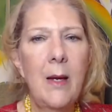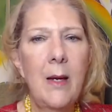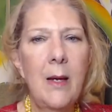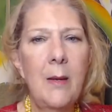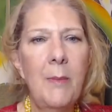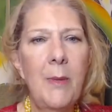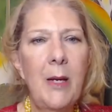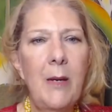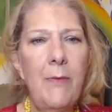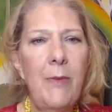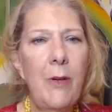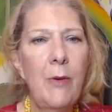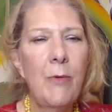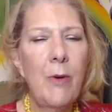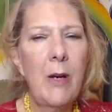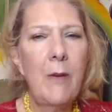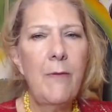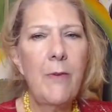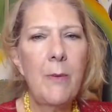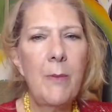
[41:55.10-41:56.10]
But if you
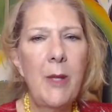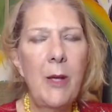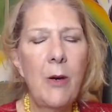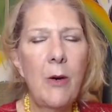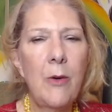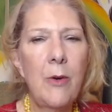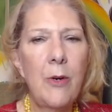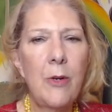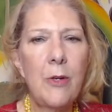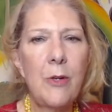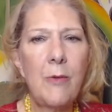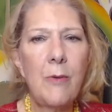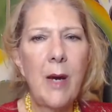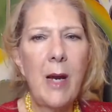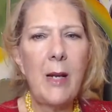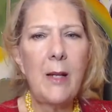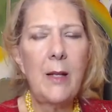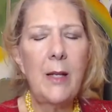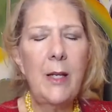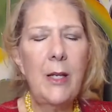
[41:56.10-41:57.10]
rent from the owner
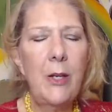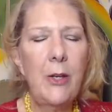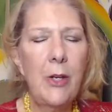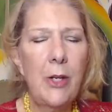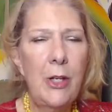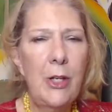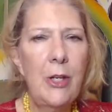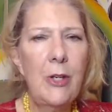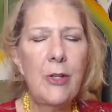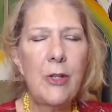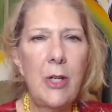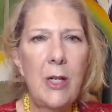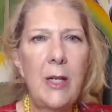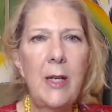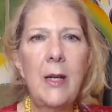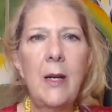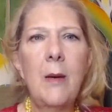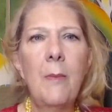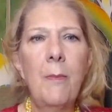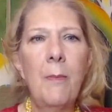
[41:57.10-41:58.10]
directly, you can usually
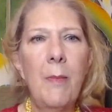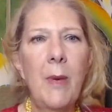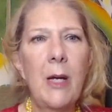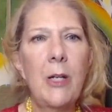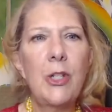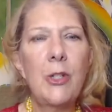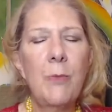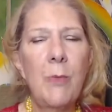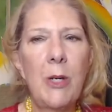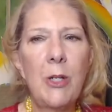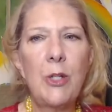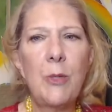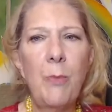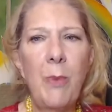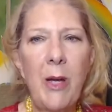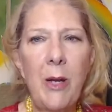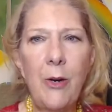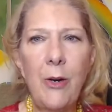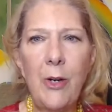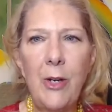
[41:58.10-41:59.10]
get a much,
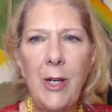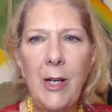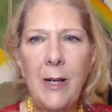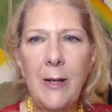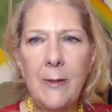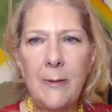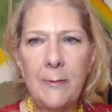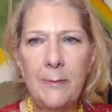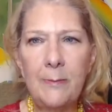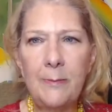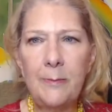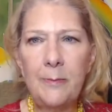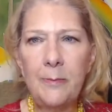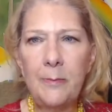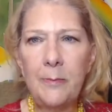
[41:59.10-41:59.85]
much better deal.